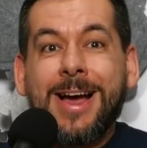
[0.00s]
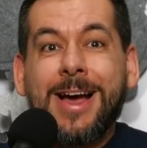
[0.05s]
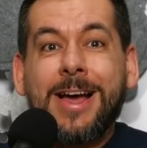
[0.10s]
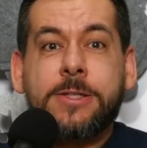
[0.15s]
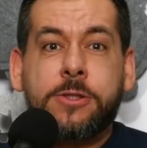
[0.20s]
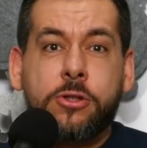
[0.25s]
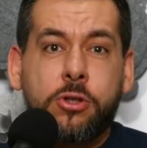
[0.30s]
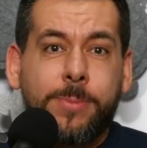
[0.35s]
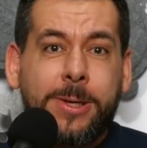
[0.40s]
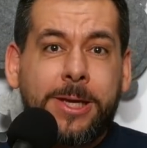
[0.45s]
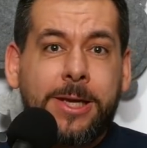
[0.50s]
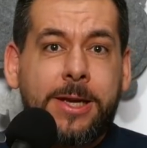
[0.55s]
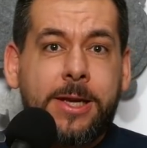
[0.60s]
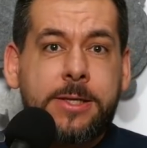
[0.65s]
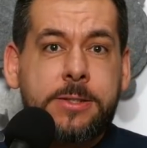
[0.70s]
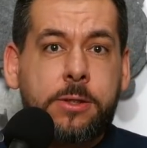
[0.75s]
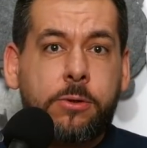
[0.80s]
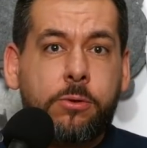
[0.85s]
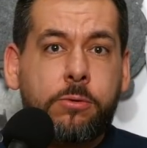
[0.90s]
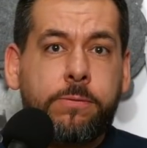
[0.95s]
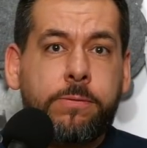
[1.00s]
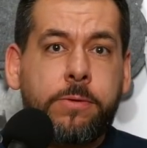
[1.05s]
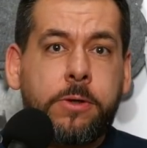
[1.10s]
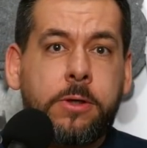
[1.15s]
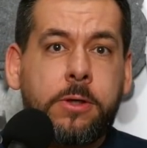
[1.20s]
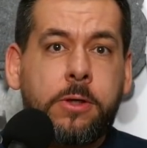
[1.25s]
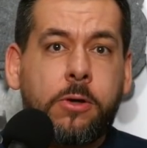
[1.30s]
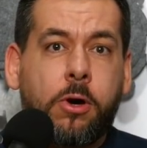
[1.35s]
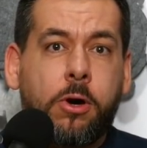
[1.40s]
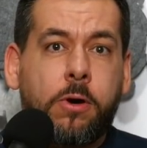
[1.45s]
Assuming an
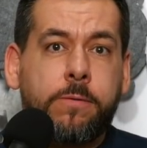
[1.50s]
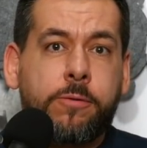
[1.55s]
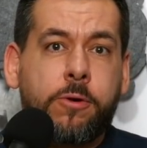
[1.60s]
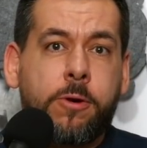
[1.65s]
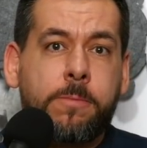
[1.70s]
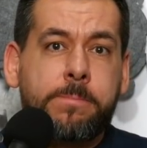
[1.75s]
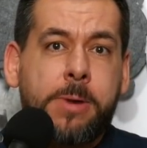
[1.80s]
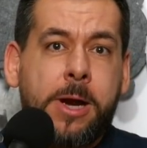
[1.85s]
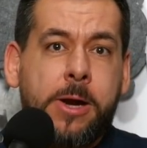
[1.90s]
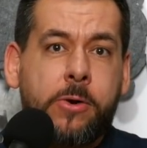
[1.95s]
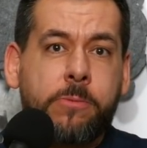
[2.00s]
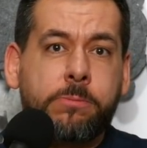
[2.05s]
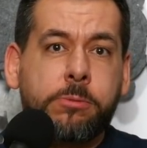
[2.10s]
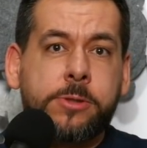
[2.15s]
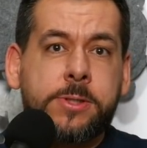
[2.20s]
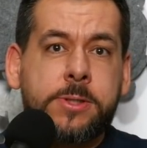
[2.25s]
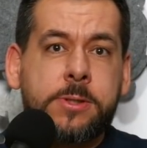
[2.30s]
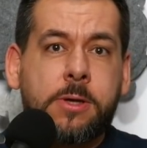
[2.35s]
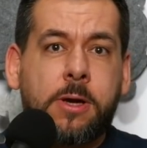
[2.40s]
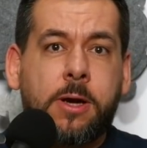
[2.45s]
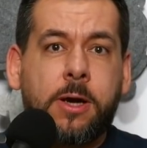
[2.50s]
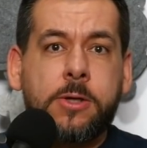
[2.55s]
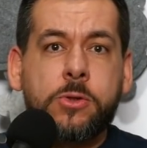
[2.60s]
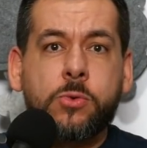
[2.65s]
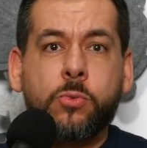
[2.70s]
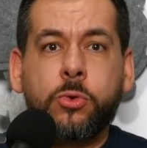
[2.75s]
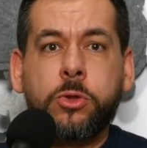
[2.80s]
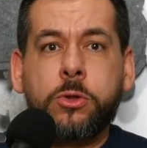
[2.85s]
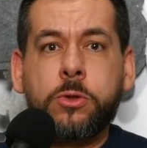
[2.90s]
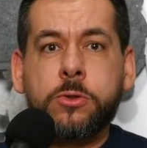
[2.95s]
SUV of comparable
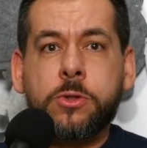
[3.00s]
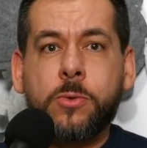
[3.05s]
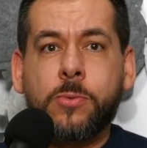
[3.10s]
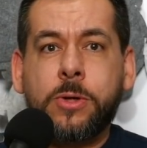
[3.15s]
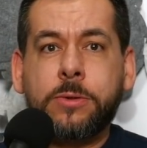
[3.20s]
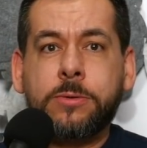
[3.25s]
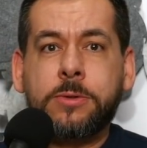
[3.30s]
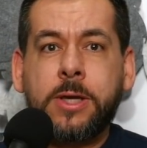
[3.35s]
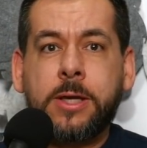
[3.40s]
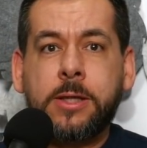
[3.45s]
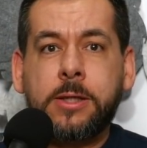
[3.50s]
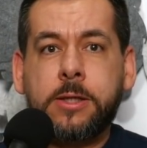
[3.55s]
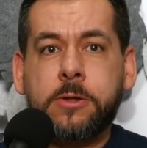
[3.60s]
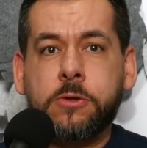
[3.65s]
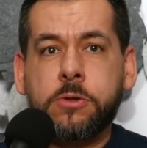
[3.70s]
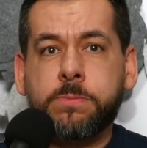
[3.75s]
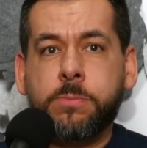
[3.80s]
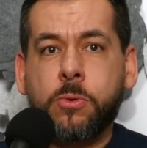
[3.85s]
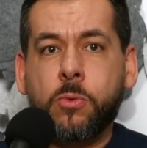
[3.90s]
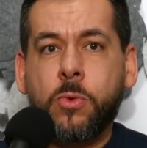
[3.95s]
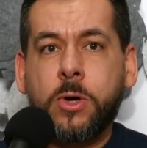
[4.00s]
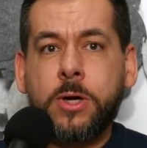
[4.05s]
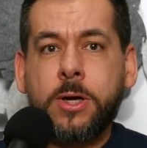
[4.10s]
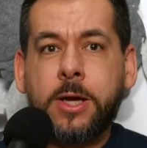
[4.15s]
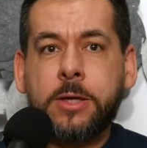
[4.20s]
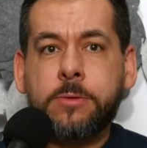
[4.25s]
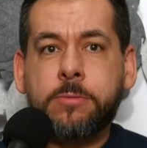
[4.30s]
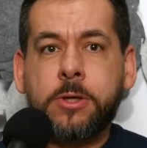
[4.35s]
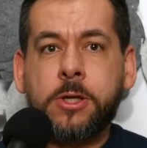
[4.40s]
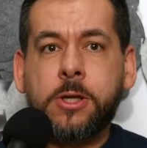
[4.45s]
size would use around 10 liters per
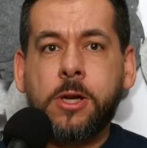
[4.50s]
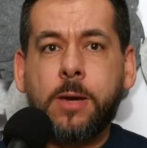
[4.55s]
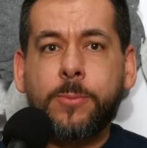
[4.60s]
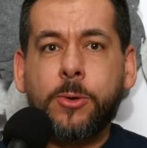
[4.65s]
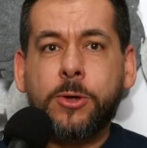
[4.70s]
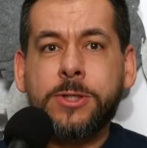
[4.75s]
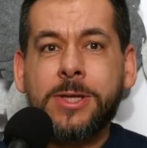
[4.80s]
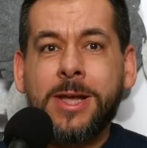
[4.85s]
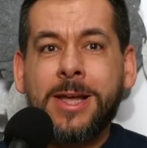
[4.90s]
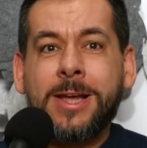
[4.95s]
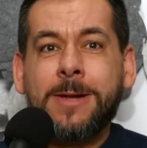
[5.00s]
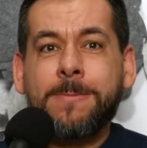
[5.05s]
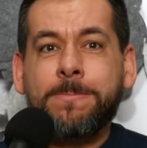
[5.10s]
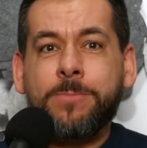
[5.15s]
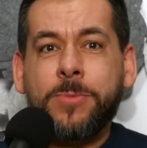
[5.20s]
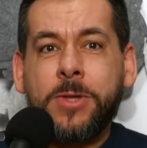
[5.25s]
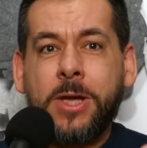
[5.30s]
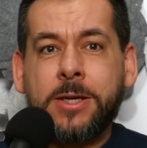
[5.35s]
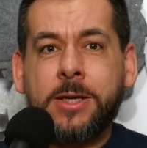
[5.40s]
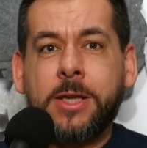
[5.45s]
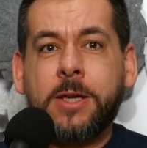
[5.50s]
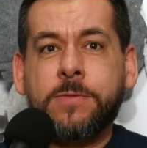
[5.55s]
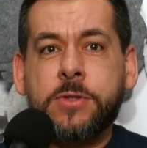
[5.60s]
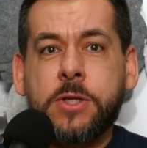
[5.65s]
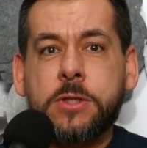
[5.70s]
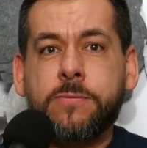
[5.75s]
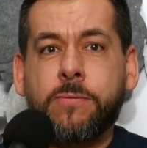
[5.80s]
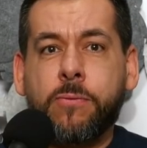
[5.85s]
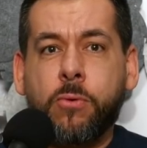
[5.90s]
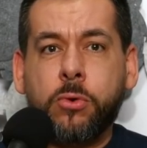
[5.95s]
100 km, that gives
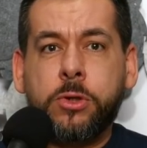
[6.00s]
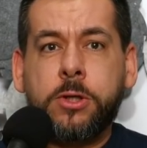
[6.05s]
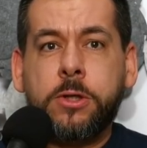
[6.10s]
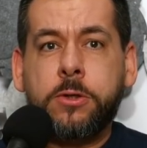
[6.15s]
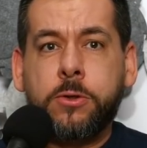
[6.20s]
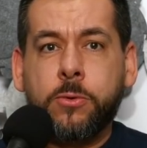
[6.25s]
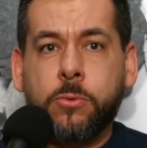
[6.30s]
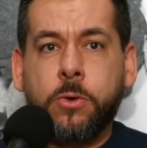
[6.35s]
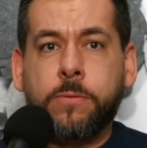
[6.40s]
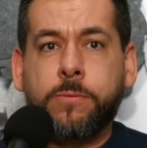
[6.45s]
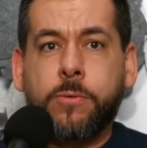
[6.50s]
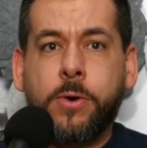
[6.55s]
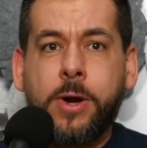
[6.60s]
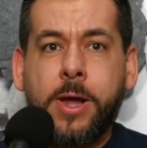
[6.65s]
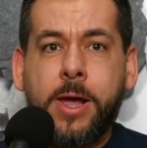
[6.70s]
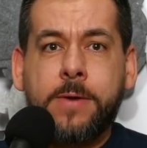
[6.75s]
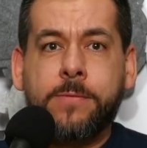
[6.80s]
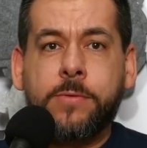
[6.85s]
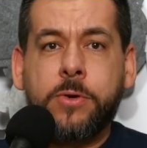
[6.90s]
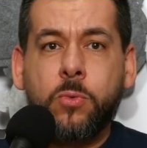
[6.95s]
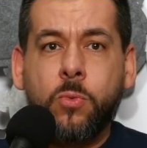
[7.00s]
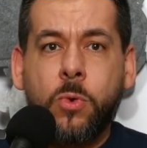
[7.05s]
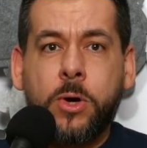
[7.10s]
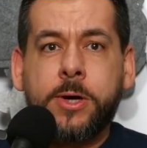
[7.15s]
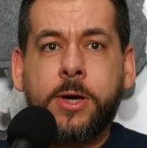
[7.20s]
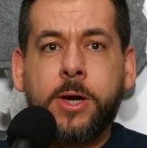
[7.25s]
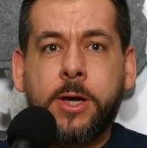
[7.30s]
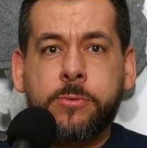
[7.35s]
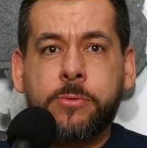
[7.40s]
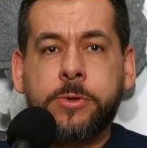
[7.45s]
us €14 for every
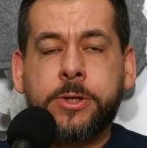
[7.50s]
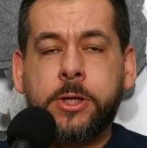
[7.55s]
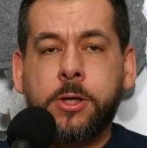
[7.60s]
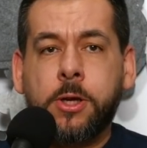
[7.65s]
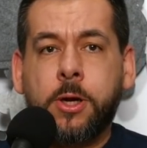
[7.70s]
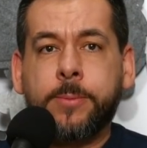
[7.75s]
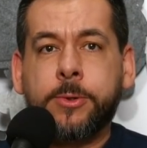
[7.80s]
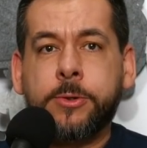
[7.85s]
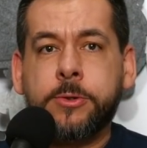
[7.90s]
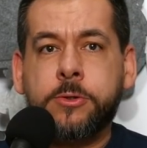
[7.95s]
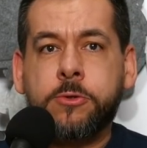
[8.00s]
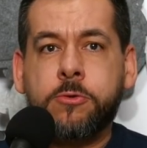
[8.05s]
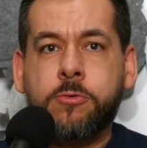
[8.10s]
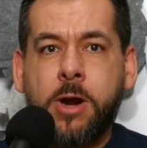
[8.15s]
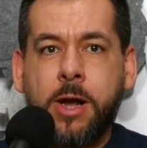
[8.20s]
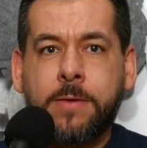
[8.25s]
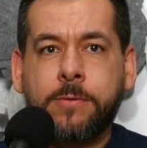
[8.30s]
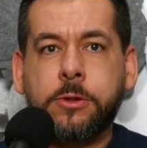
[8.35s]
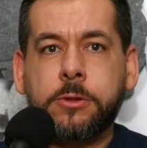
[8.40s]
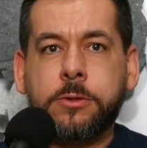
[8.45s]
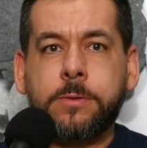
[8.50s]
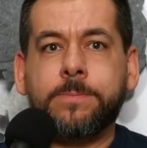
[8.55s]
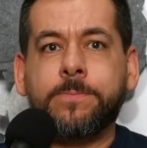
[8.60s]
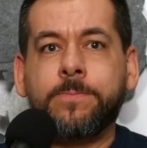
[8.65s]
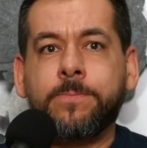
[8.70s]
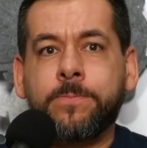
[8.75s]
100 km traveled.